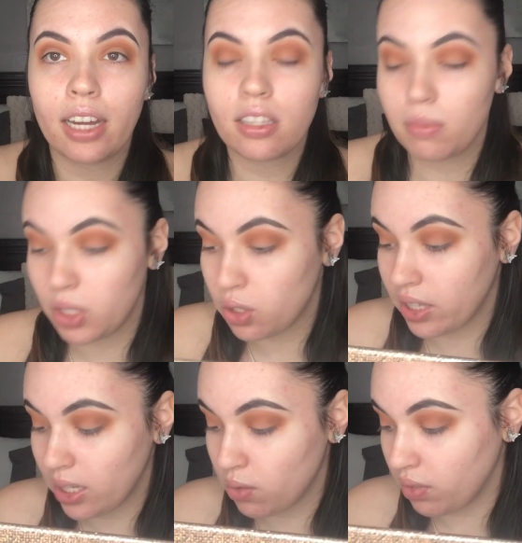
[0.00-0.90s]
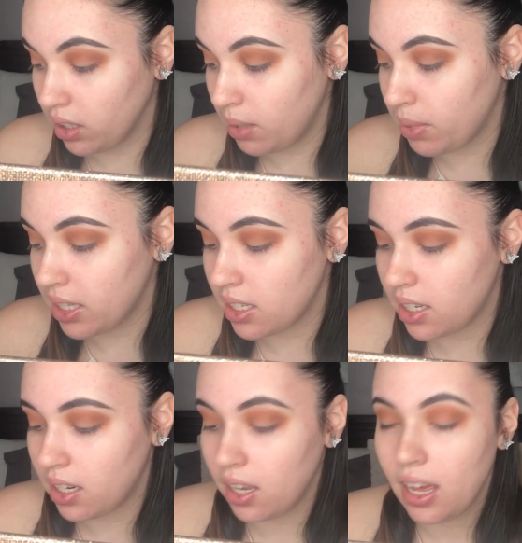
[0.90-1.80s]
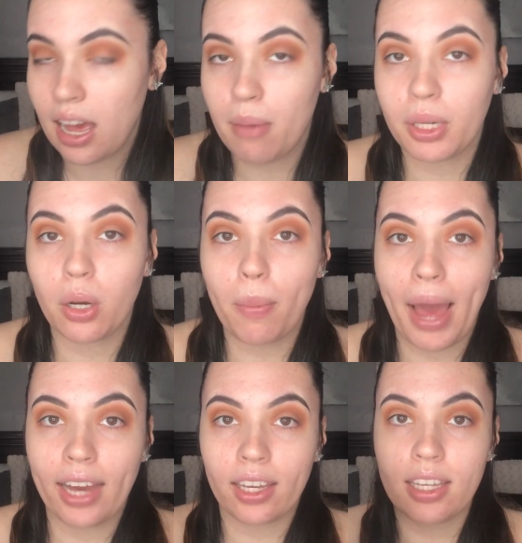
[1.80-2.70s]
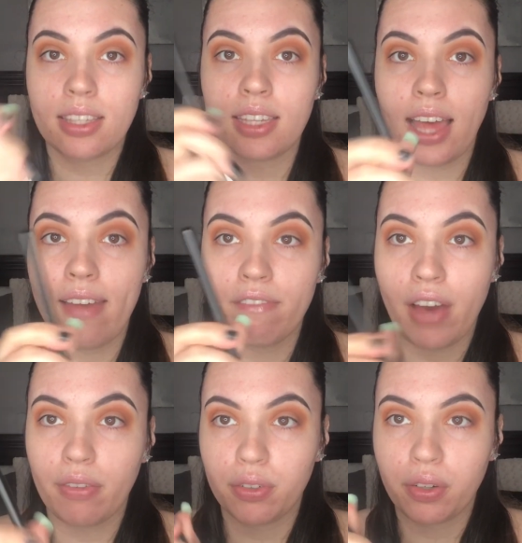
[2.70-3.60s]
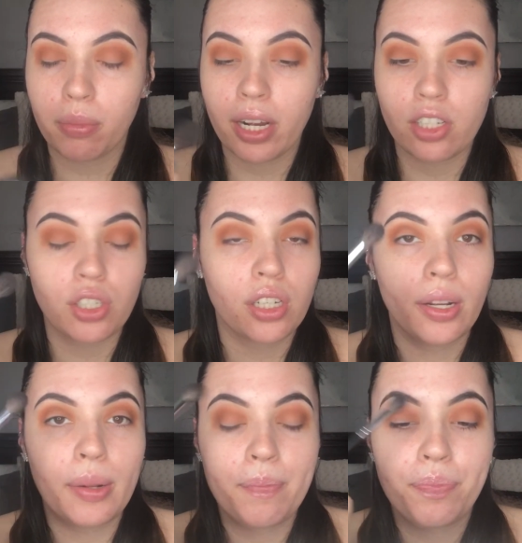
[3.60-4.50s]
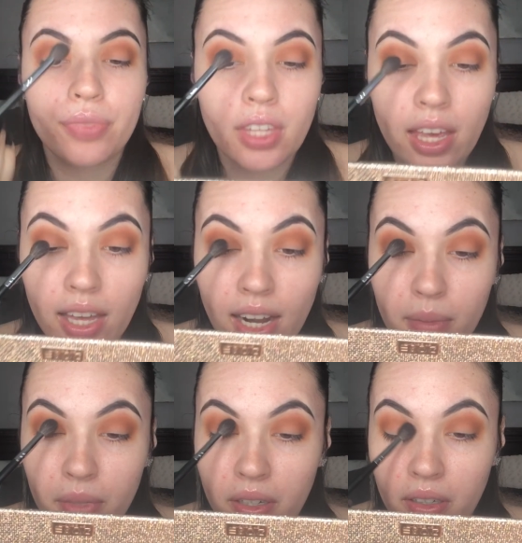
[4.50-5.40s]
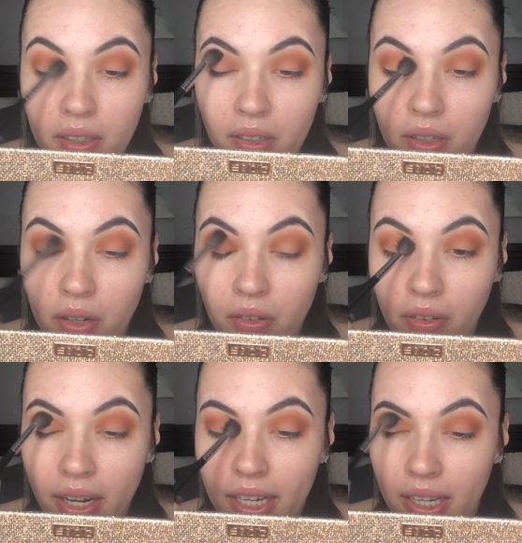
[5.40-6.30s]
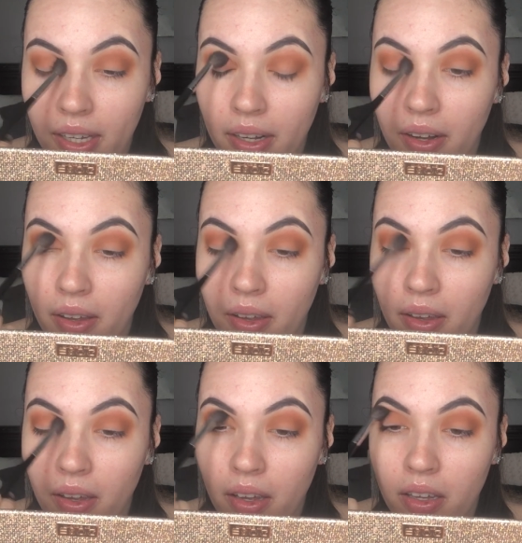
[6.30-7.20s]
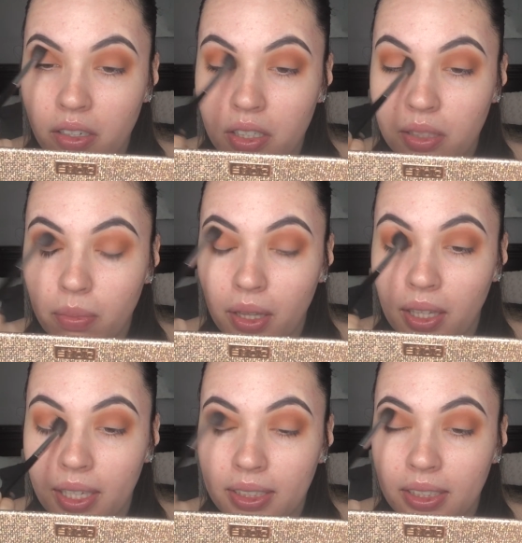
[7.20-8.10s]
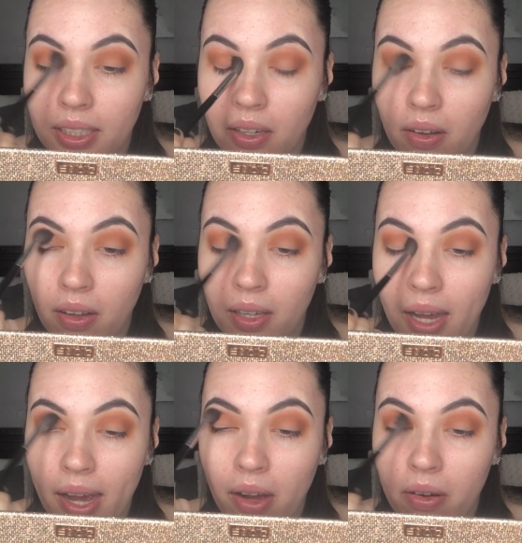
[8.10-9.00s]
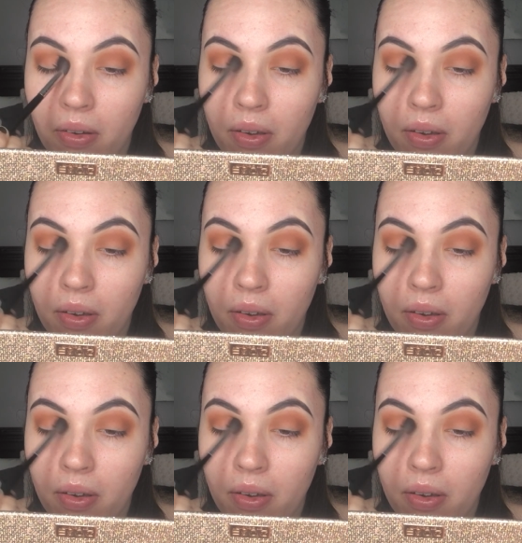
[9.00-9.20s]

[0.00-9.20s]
to make sure that's really blended, I'm gonna go back into the M504 brush, and I'm gonna go right in and just blend it all out.